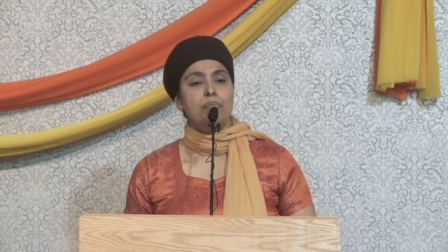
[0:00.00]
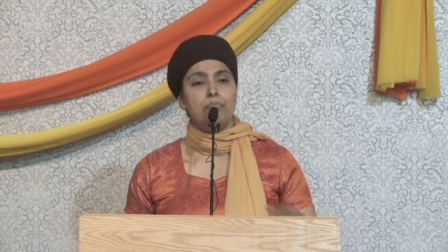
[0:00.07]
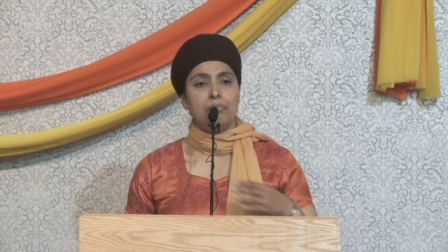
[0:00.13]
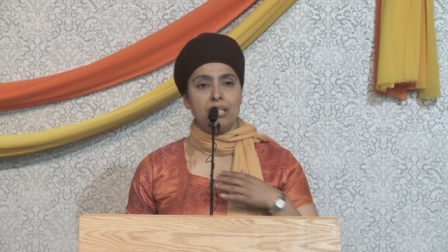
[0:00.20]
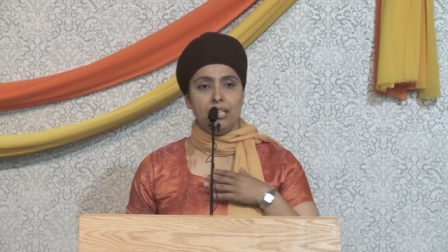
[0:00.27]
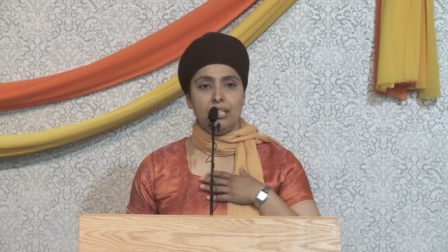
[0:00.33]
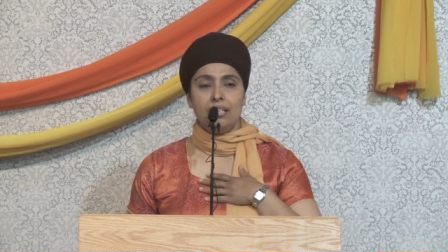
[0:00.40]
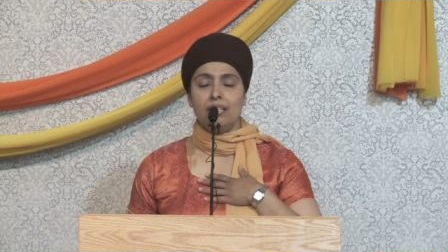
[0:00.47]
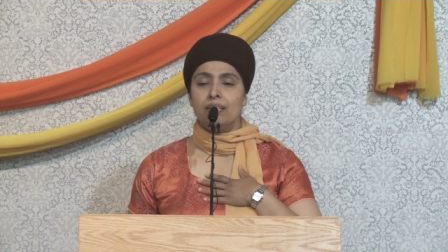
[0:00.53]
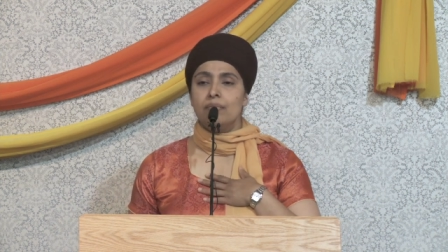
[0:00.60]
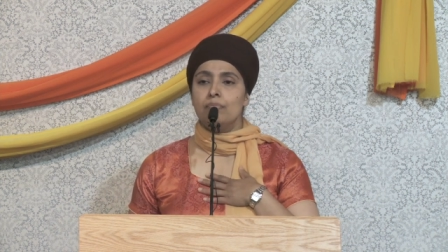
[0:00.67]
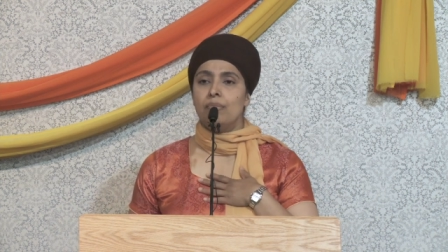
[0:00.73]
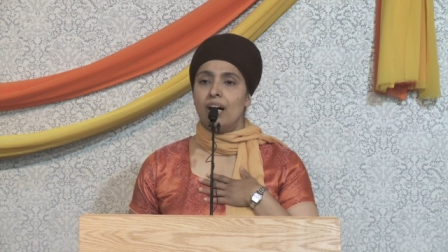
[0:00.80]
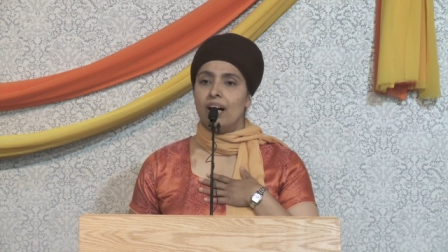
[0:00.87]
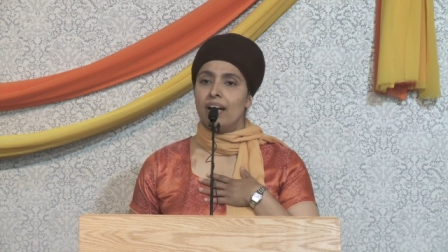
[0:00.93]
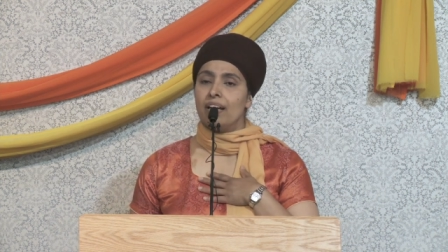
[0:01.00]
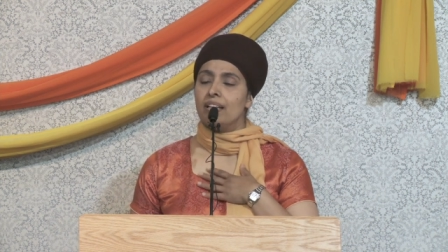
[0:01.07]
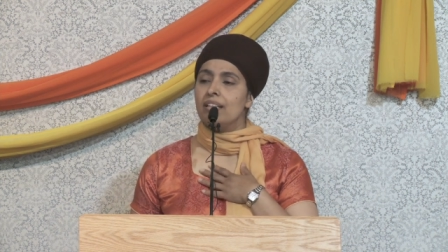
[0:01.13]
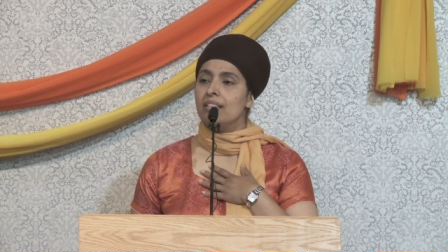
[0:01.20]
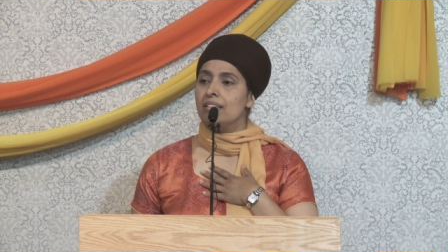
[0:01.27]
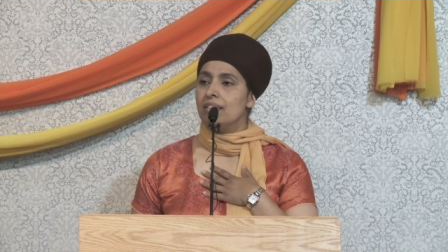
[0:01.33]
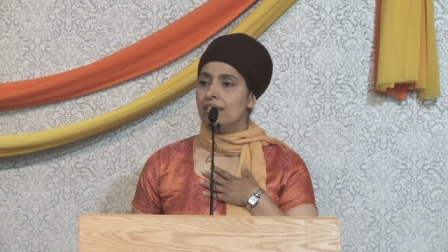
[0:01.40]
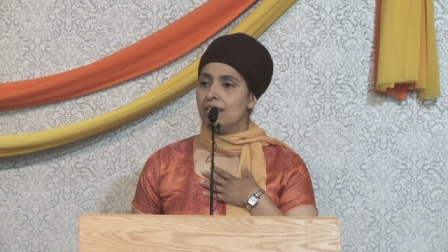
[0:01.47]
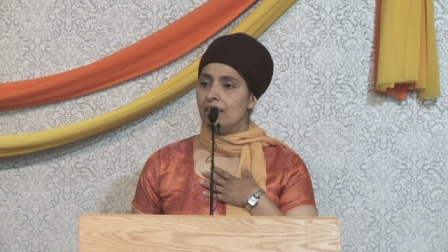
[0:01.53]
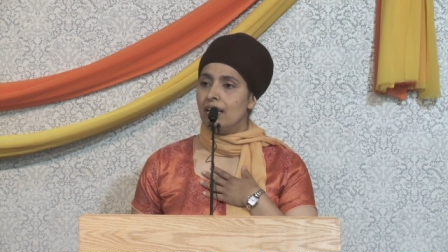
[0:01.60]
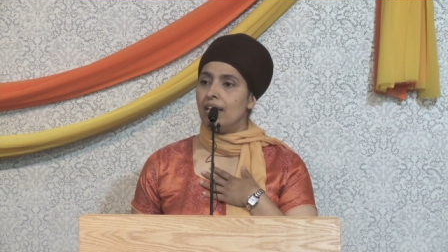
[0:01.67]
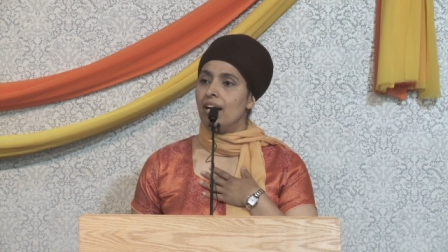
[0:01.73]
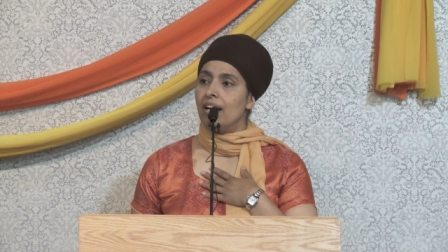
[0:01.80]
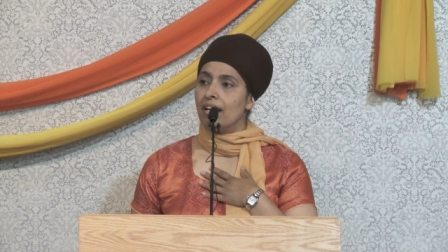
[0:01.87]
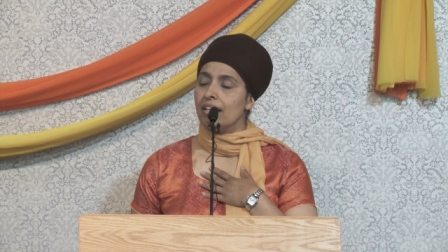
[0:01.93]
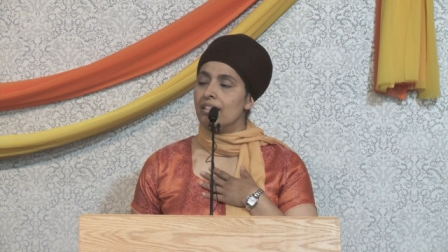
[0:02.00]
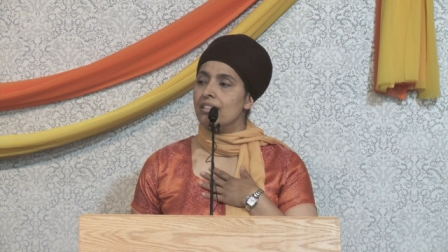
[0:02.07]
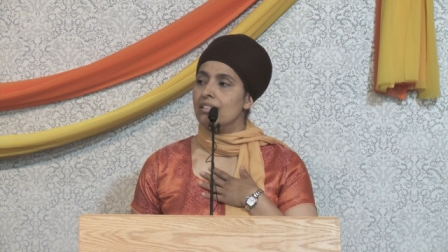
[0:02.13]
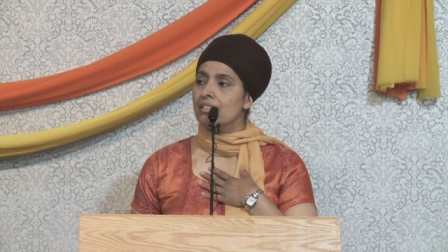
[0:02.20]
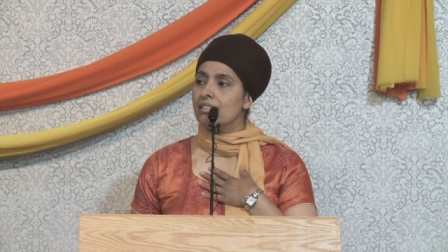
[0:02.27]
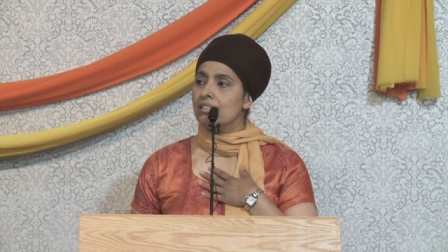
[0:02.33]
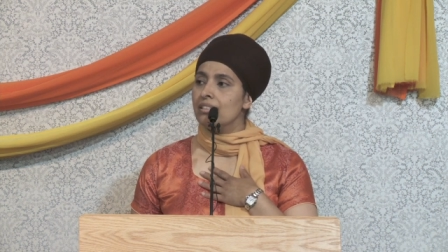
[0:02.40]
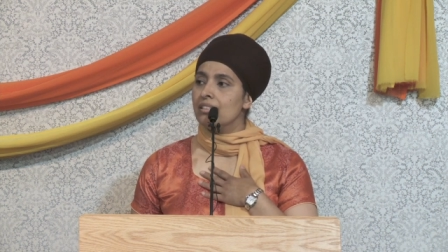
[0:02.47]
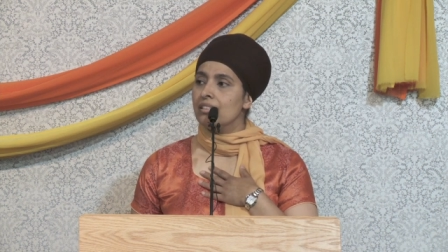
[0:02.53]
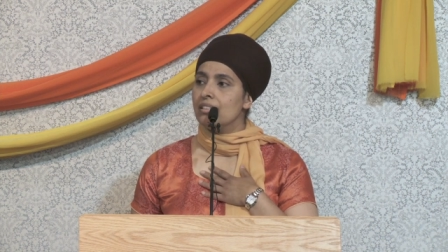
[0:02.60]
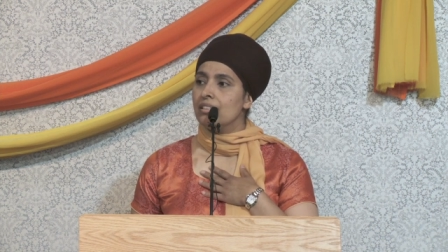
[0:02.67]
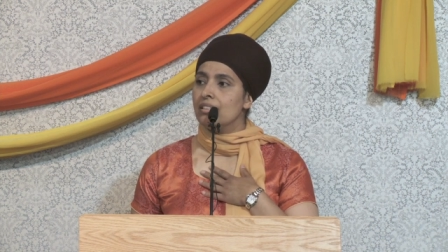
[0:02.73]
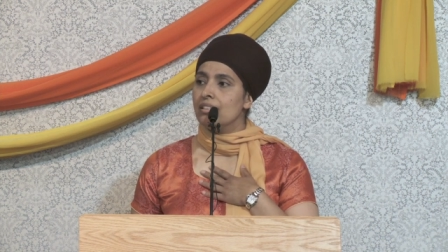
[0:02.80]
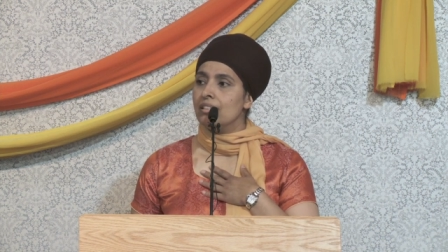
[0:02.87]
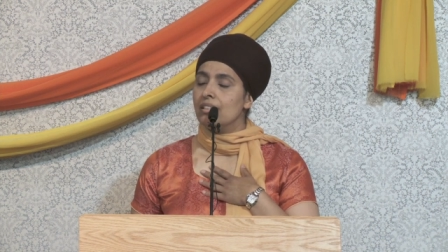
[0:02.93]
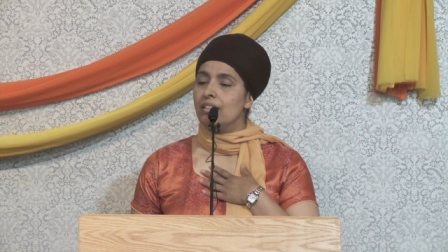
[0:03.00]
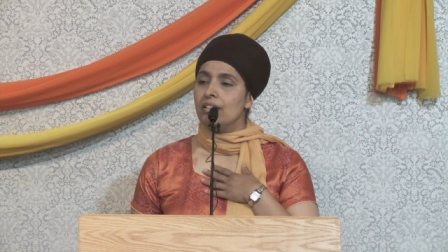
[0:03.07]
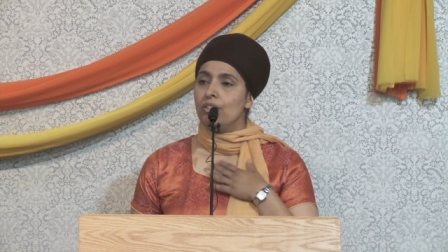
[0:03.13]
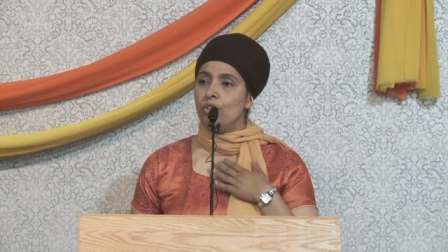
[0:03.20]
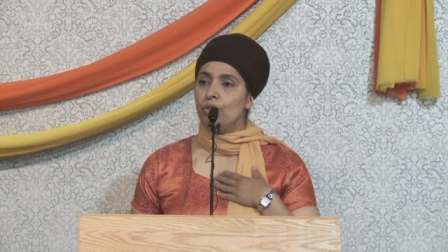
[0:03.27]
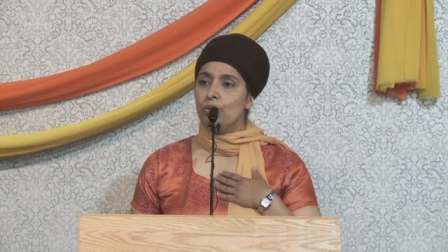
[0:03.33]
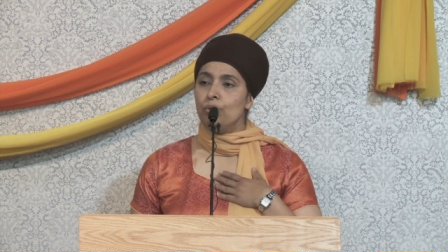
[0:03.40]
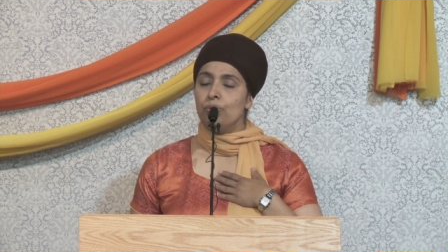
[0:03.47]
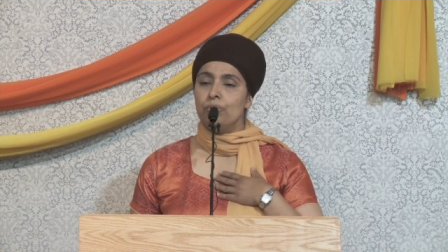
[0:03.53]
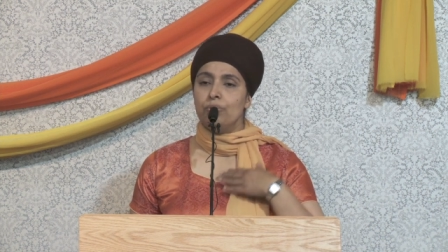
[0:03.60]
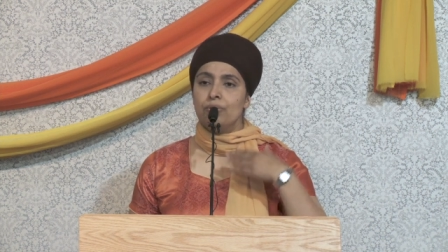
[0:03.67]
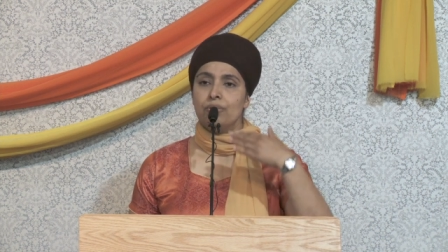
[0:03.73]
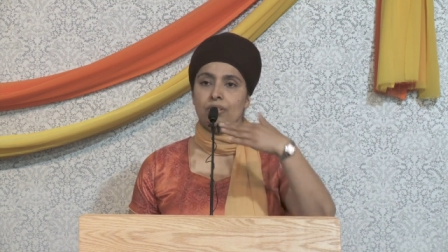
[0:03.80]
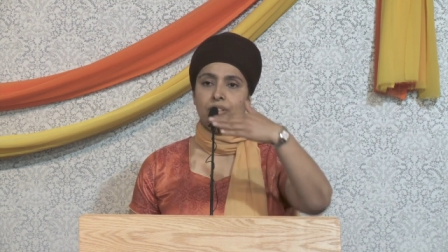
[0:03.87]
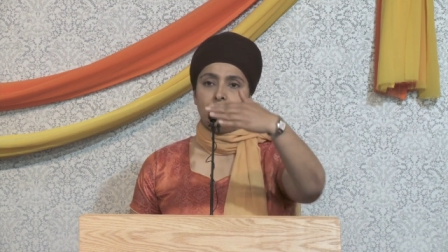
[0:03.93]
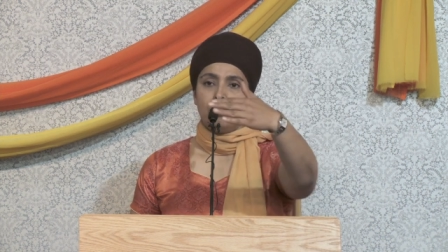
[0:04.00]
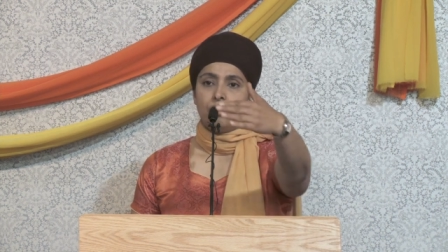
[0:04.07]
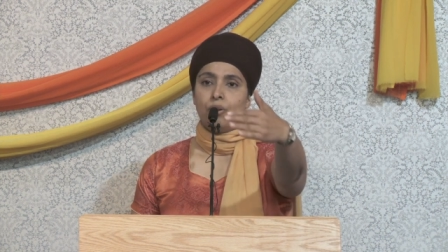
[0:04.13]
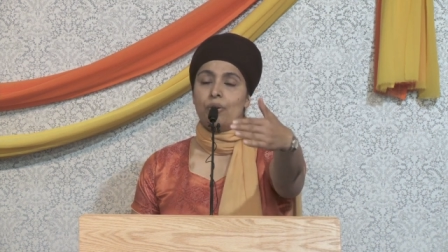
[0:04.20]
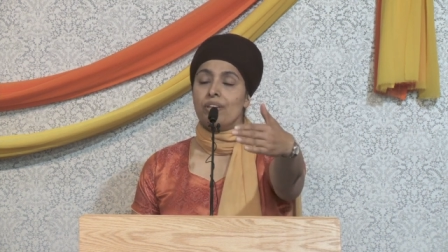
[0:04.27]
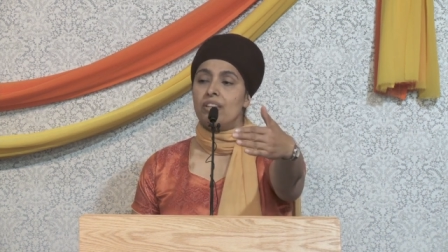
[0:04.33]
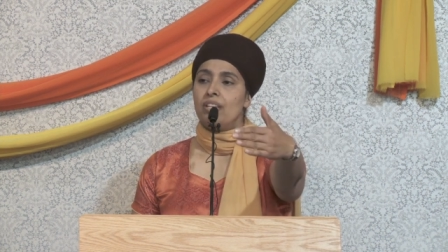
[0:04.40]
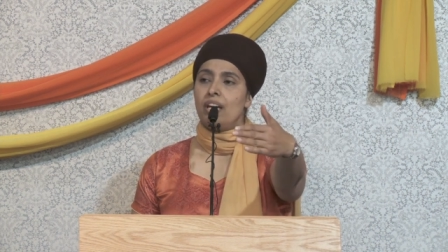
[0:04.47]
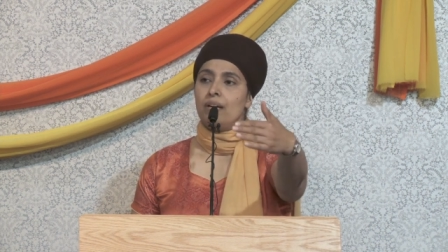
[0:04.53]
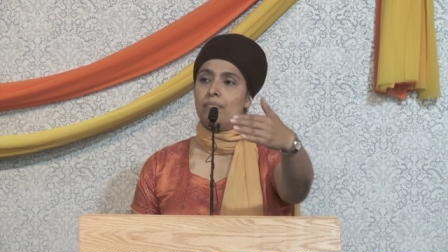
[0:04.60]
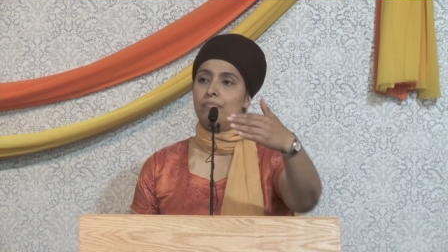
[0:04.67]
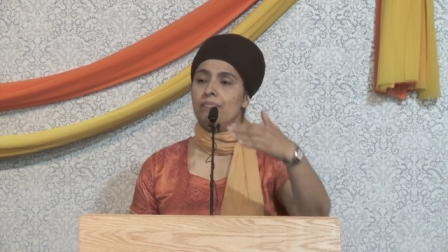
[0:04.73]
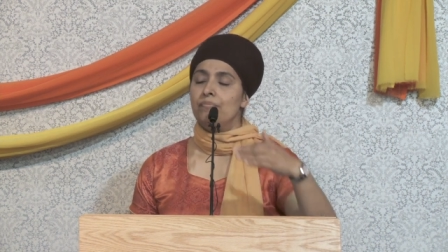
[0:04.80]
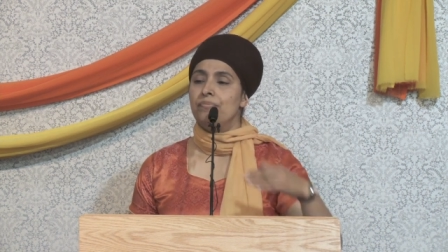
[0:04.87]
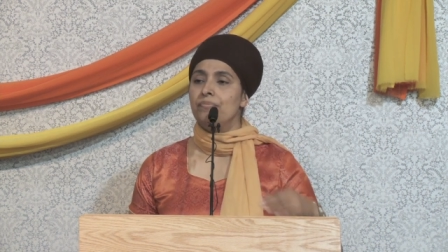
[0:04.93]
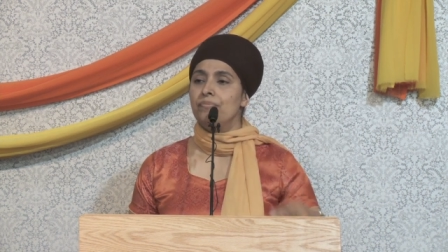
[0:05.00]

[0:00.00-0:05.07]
Me, mine, and I, you or them.